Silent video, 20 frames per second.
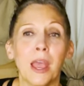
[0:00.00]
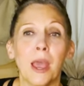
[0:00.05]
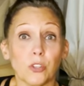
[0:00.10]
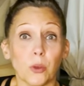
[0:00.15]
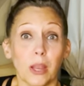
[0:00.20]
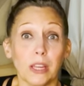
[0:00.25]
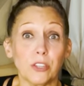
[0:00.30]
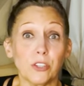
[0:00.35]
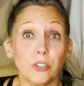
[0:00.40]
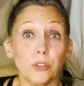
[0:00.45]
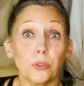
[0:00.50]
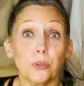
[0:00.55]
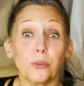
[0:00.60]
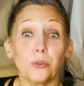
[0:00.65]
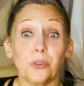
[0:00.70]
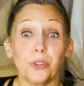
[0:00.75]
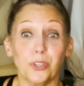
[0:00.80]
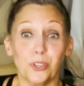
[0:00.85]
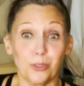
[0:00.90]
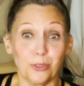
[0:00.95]
So I
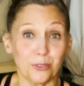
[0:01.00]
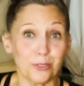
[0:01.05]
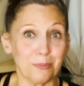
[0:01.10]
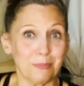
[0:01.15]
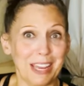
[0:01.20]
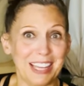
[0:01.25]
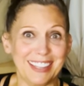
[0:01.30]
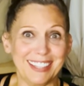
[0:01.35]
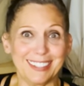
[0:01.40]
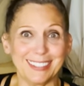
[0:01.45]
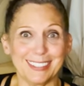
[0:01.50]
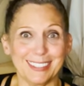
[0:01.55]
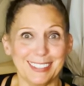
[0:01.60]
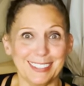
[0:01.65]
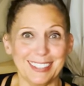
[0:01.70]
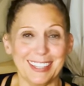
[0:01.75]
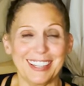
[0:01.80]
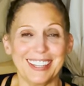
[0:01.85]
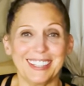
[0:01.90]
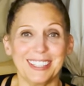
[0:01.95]
do use my
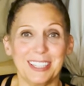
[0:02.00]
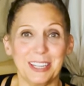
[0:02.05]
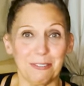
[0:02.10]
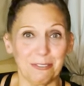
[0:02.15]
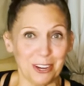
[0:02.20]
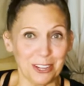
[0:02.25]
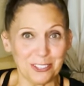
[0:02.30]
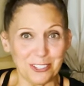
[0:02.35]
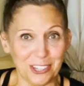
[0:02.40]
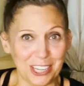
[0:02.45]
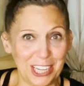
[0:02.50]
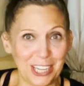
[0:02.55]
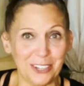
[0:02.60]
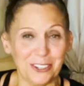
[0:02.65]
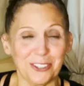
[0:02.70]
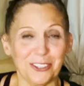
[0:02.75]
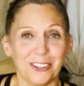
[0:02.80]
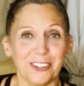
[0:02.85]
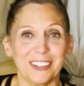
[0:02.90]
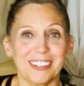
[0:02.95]
little uh, defroster
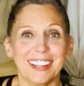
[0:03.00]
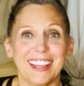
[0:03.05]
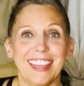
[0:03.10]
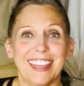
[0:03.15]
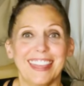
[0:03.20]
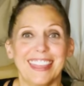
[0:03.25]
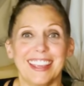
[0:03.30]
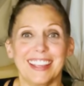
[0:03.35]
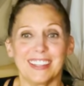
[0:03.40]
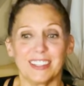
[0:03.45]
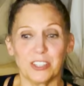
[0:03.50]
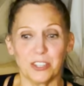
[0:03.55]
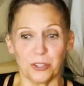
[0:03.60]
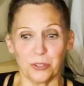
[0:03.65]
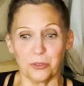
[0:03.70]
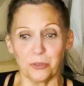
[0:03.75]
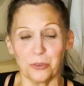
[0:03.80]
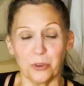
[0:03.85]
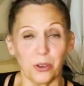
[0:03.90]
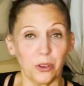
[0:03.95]
heater thing
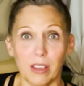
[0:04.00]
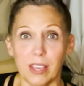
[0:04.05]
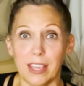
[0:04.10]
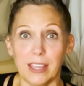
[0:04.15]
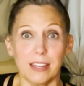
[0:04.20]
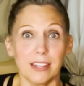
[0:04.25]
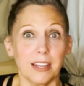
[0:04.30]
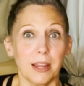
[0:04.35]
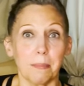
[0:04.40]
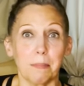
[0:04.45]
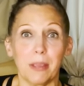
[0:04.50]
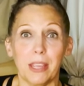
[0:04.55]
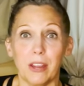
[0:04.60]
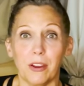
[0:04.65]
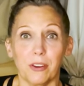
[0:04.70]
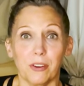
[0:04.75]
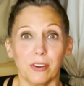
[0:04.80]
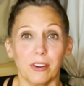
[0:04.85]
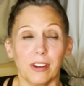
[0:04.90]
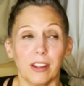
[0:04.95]
to heat it up
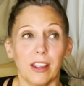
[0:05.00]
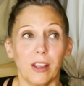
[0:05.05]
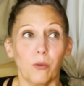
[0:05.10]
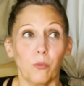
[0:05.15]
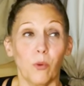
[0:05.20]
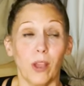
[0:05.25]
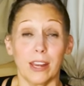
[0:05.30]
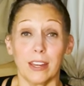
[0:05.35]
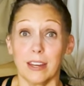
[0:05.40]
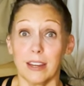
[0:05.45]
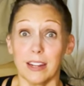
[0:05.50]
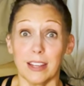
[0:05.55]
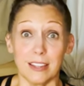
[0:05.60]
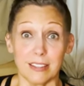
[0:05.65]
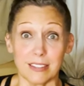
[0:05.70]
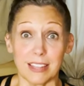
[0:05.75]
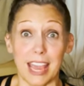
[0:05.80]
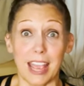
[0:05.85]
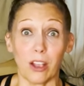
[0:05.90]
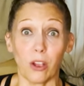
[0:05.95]
here when it
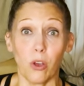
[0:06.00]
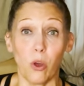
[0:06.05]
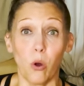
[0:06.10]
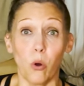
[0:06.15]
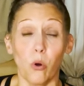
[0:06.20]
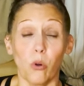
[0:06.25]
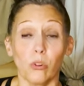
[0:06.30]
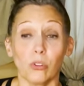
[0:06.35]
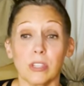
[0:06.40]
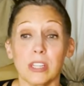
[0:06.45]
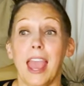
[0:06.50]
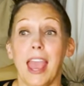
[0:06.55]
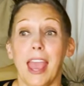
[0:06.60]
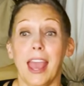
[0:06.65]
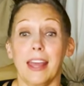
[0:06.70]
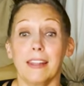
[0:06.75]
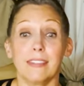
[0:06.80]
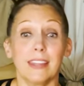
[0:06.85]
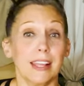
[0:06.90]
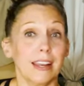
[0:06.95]
is that cold,
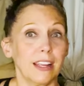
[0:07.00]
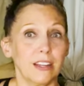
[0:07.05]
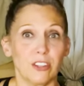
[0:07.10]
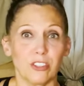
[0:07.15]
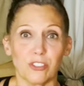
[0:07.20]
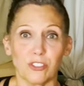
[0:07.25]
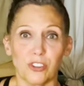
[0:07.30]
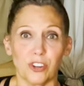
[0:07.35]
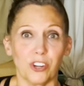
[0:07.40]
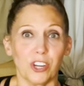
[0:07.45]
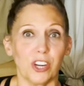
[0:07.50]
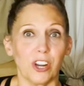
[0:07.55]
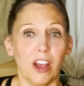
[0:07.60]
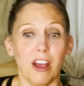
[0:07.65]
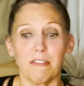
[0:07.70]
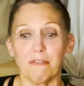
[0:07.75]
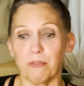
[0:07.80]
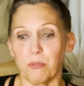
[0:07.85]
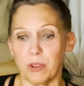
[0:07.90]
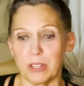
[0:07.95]
and then I just turn it
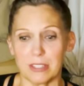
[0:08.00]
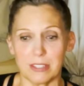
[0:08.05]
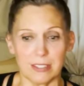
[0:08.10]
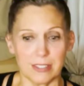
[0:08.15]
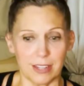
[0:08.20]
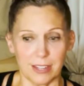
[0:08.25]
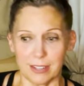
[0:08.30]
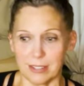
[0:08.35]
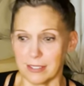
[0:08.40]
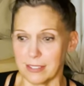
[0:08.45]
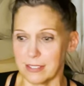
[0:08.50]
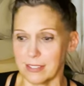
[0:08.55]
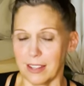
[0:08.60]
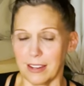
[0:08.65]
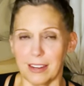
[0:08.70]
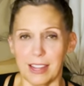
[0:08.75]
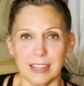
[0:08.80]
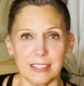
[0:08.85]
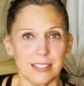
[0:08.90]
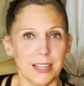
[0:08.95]
off once it's a
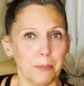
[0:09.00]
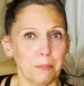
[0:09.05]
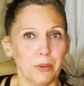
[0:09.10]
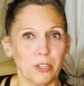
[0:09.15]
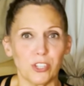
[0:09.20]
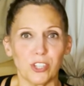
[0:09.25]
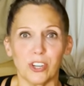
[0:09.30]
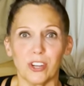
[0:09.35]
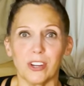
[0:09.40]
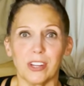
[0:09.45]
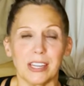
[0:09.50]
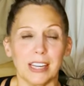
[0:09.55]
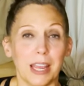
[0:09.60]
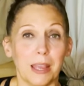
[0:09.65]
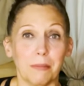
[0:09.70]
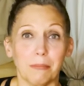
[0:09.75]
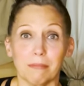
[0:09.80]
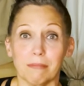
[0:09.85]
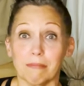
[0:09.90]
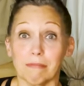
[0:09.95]
nice temperature and
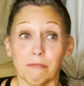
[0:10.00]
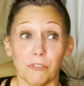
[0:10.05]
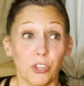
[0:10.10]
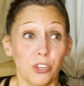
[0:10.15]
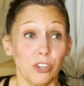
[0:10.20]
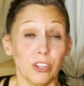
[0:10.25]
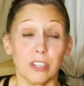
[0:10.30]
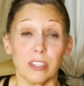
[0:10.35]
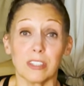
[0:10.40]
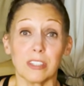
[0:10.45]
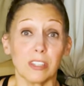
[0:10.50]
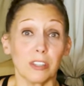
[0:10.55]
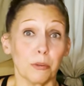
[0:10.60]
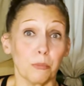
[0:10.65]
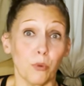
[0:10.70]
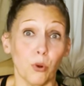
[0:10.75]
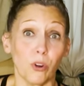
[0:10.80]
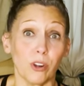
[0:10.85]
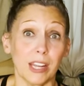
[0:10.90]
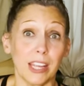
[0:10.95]
I'm good until the
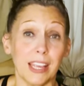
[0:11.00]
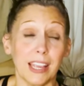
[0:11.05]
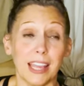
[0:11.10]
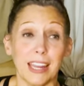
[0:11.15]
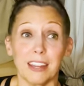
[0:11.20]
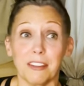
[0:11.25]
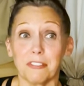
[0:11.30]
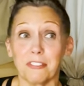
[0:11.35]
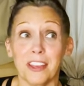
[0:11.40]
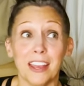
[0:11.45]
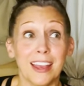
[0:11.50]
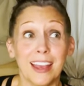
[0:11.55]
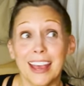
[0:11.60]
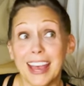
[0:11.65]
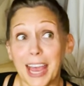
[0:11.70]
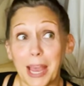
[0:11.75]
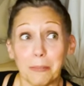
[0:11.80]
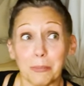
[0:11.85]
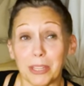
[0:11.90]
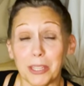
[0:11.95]
morning. And if
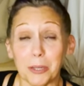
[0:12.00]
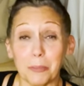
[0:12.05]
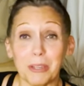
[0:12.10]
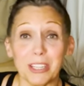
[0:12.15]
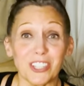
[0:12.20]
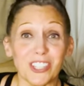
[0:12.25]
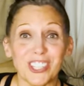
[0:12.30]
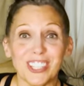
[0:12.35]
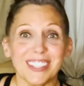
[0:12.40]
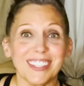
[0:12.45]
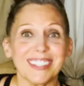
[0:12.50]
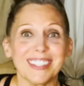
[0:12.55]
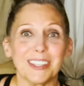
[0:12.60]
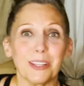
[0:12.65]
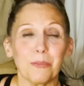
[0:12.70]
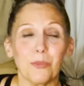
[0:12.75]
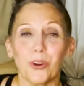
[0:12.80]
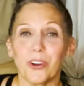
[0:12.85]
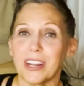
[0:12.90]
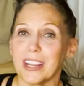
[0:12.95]
I'm a little bit chilled in
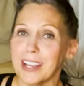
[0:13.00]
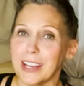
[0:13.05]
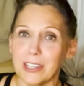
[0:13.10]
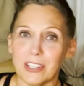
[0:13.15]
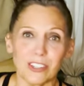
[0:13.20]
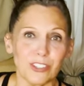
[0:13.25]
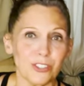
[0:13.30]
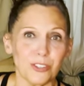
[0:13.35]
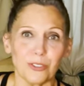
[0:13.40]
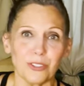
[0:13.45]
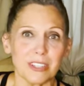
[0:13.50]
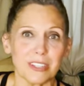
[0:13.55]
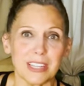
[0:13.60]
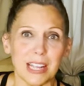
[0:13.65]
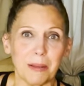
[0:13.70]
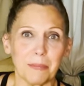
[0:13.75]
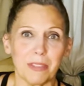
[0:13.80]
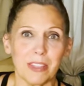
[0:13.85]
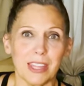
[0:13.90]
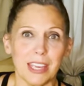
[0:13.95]
the morning, I just do the
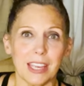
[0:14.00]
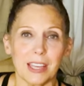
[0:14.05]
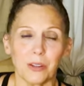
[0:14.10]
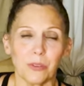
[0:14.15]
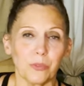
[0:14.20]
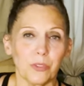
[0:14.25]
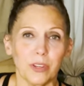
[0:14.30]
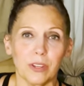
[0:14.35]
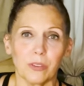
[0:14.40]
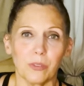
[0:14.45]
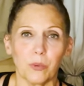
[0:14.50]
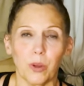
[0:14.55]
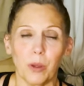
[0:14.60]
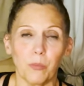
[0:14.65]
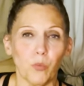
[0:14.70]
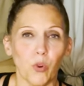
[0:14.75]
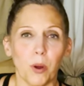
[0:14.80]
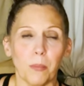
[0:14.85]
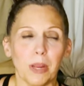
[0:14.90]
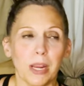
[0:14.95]
same thing and
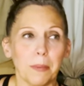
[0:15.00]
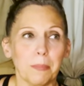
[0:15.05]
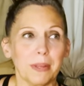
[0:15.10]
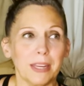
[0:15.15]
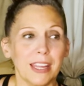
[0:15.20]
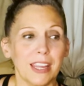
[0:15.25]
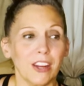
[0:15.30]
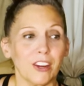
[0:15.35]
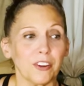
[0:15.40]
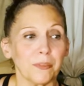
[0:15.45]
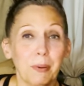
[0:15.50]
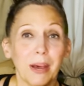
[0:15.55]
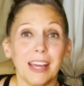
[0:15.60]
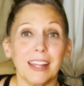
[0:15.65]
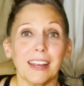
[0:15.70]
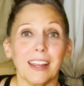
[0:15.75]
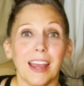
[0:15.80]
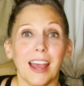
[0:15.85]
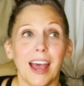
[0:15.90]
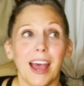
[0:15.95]
I'm warming up in here.
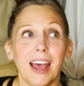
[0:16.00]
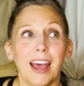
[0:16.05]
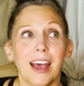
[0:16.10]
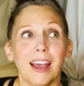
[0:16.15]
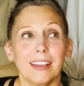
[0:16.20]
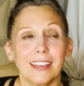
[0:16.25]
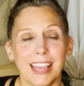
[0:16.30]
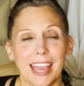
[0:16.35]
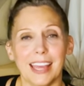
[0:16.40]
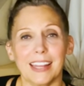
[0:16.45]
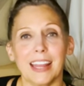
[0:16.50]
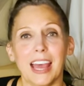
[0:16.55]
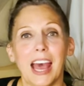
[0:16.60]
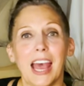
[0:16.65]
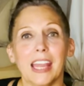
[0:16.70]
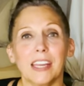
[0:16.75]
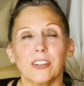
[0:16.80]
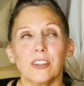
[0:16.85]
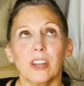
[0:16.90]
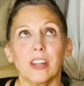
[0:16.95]
But again,
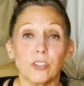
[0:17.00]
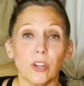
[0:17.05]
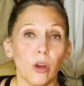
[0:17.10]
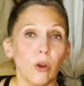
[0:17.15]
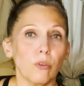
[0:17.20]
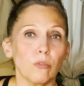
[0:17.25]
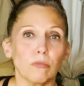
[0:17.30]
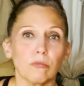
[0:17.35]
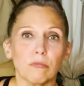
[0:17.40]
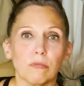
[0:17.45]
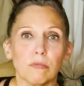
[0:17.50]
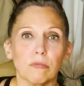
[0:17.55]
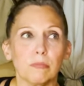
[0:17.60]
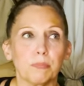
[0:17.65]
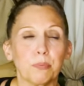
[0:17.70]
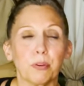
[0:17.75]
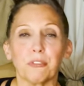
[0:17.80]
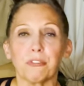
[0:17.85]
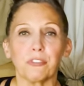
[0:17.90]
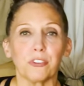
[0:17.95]
I don't
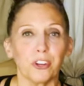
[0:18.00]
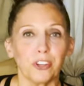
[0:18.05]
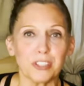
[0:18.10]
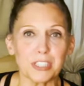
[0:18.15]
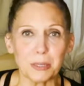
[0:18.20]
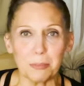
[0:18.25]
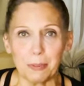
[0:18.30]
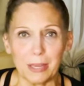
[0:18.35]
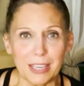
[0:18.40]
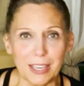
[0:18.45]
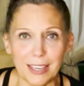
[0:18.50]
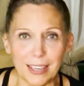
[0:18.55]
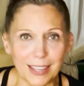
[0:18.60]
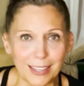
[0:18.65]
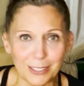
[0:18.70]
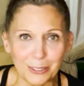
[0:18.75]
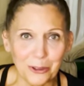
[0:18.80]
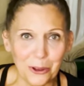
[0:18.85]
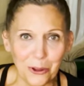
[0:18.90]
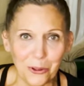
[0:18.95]
prefer to be
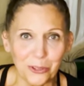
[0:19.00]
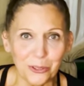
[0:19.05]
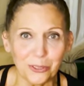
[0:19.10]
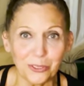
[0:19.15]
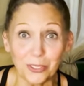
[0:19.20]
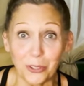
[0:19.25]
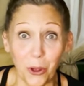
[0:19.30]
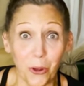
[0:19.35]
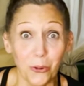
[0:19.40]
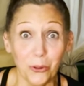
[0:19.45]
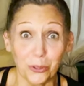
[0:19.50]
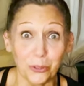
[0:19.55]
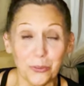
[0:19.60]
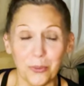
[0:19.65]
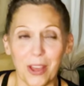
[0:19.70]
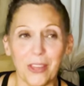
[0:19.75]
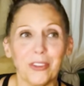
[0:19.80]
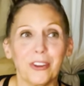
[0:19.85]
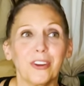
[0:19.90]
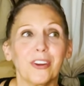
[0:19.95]
in cold cold
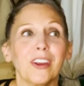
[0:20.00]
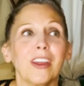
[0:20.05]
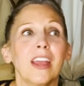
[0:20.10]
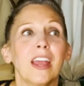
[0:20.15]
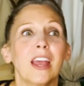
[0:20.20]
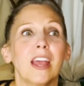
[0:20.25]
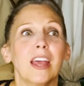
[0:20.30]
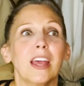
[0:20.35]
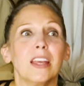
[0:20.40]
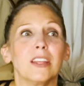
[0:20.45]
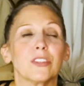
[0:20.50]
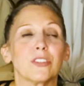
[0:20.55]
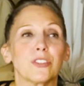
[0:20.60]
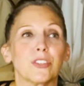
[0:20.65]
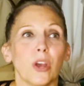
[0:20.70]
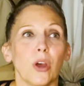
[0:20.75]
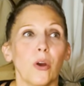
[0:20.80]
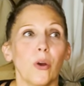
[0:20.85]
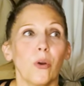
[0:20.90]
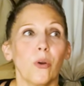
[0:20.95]
weather,
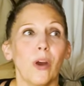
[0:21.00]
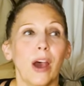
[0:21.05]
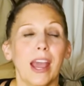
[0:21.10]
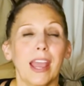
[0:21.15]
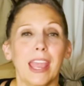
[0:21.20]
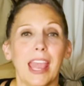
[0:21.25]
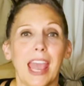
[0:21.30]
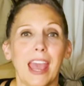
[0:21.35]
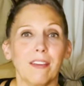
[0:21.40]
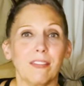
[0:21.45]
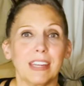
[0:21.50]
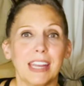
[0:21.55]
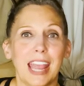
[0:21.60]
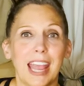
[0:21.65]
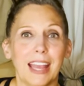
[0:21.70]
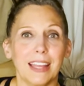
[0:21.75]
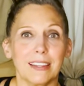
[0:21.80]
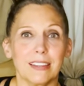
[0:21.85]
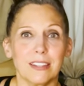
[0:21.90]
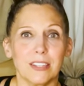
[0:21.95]
so I haven't
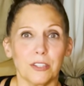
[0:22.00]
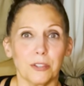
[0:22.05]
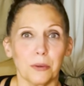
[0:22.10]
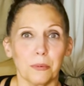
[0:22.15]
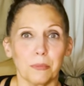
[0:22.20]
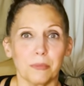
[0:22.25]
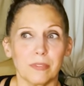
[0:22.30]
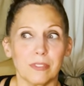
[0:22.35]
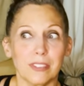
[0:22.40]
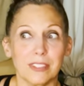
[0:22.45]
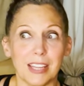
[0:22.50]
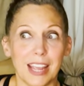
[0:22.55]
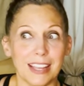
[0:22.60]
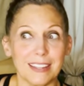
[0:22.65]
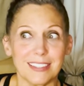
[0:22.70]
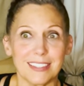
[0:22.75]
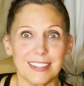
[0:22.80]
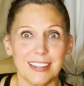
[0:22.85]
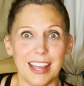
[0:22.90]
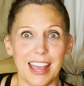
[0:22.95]
had to
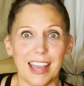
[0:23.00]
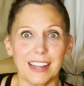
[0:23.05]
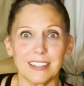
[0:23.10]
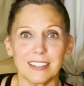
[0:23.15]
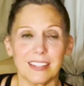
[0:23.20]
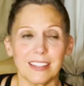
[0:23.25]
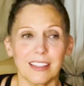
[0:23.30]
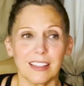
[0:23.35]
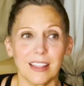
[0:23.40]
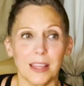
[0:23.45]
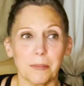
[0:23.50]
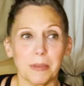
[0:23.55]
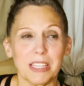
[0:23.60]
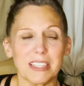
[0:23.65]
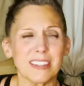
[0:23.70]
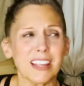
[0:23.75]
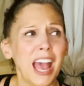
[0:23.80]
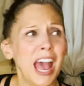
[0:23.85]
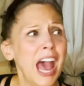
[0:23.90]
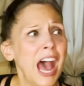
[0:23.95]
test that to the limits.